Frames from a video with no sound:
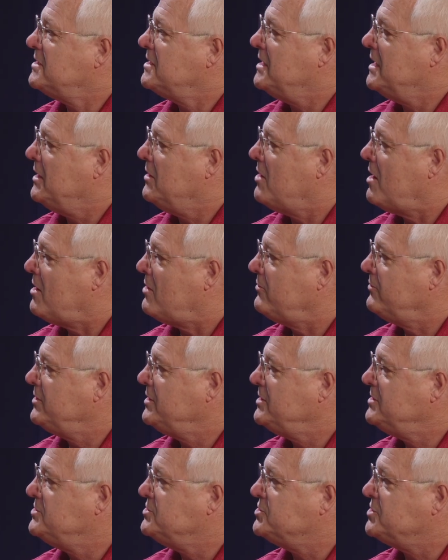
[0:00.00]

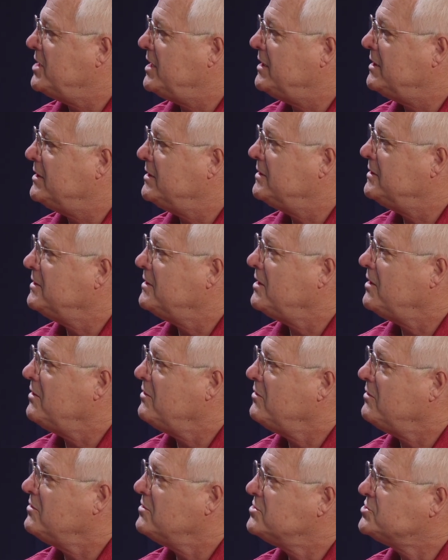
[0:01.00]
knowledge and
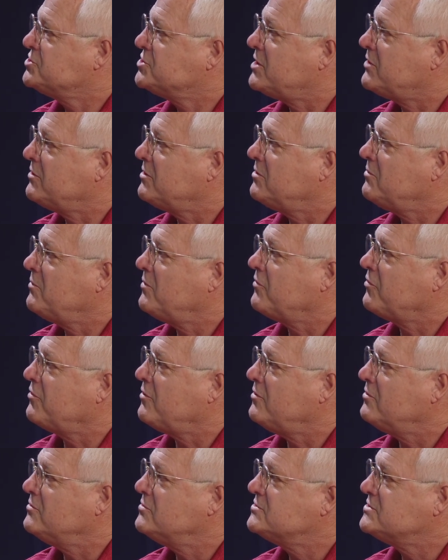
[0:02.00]
share it with
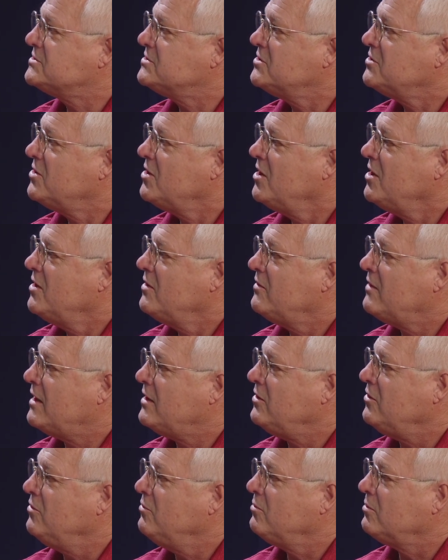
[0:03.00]
those
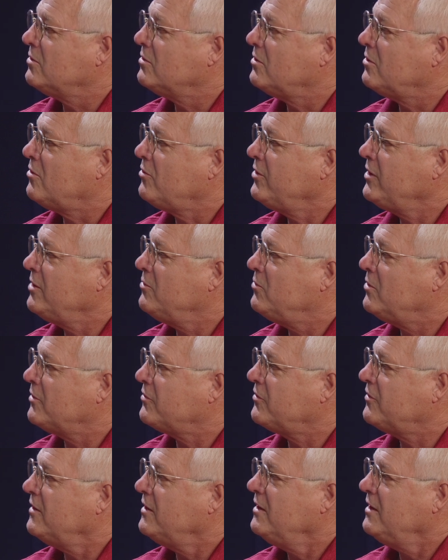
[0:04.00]
that you were learning
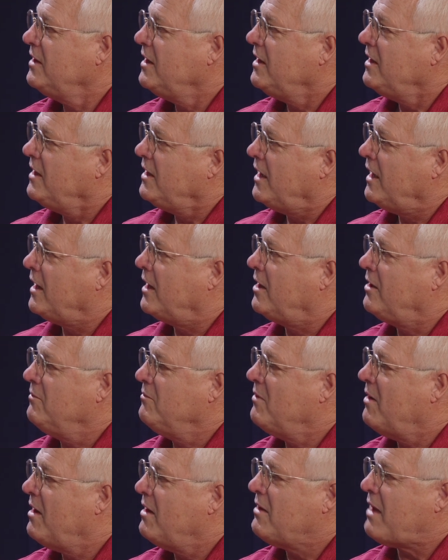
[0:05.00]
with. And
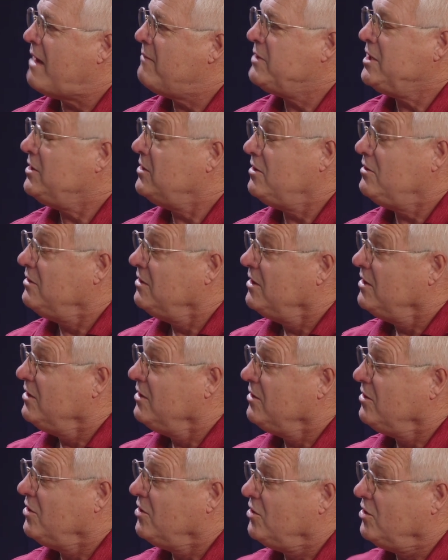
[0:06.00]
I mean,
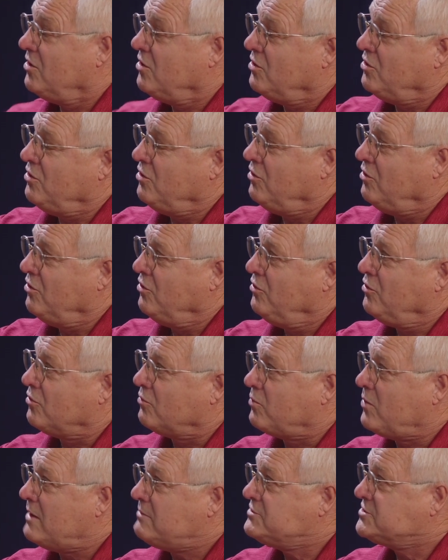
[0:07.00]
your
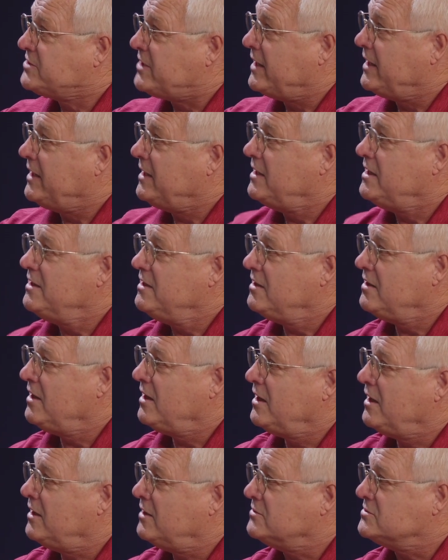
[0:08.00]
website
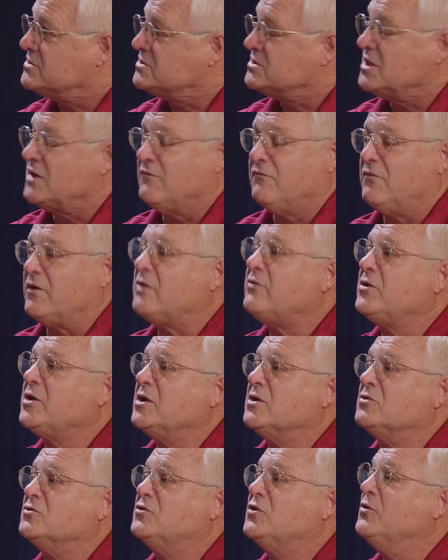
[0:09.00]
is very
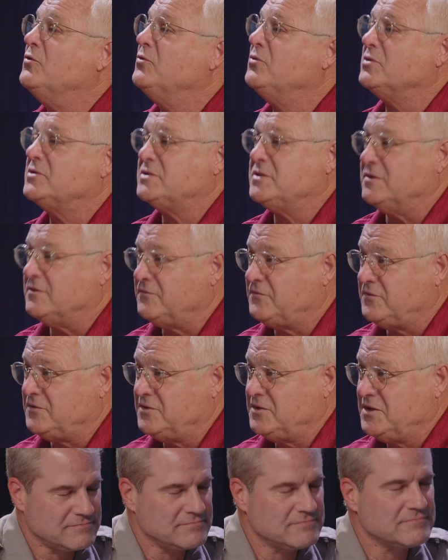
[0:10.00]
intuitive.
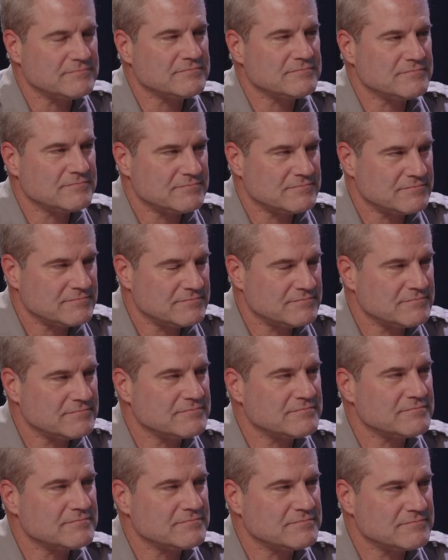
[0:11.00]
It's
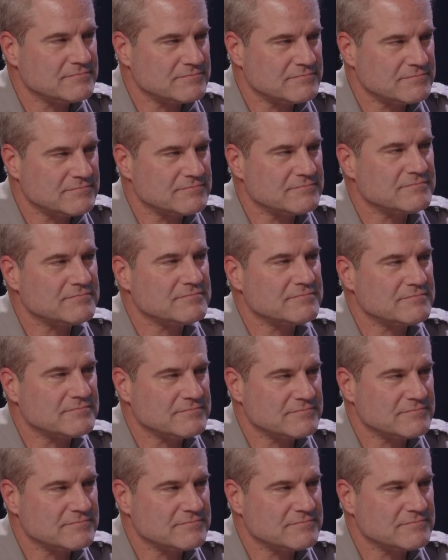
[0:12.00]
easy to follow.